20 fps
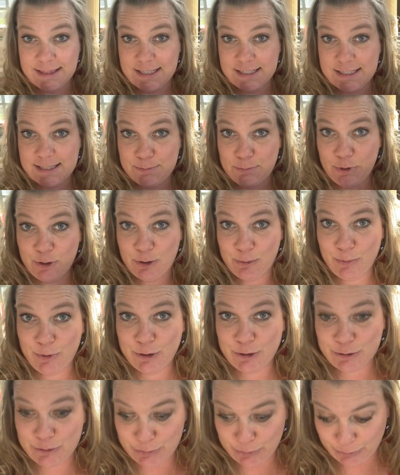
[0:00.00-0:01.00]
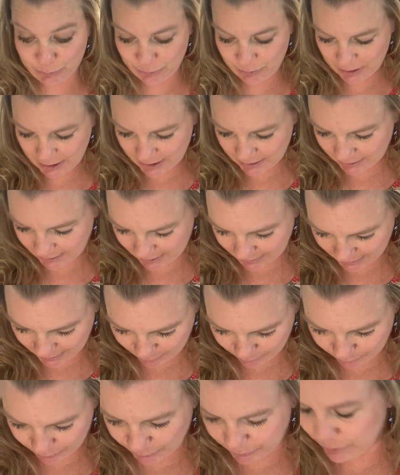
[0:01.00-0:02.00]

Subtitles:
this bookmark tool can help you